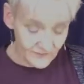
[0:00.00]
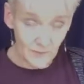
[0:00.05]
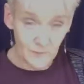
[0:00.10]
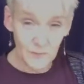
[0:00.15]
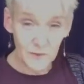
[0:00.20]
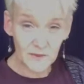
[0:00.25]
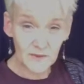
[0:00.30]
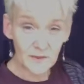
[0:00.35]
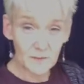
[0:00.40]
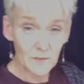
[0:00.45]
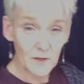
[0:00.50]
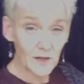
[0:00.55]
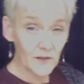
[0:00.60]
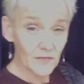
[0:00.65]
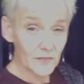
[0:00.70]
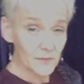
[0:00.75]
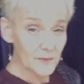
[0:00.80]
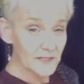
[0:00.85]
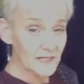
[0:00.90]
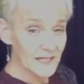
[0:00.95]
put them
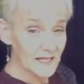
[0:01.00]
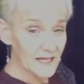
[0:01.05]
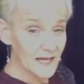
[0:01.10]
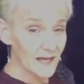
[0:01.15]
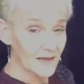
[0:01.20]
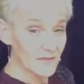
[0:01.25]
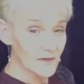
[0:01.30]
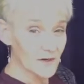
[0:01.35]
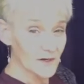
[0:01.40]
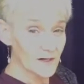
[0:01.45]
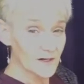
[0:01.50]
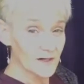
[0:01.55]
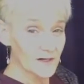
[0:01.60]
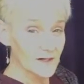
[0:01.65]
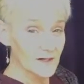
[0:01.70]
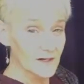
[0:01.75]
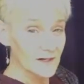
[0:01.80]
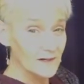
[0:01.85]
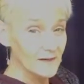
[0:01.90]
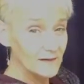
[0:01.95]
all three together,
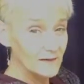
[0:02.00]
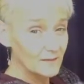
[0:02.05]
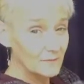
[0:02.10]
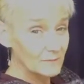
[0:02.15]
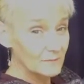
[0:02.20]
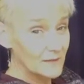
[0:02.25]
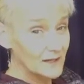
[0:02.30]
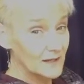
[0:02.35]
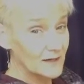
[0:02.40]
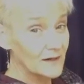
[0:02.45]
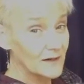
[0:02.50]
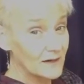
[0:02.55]
my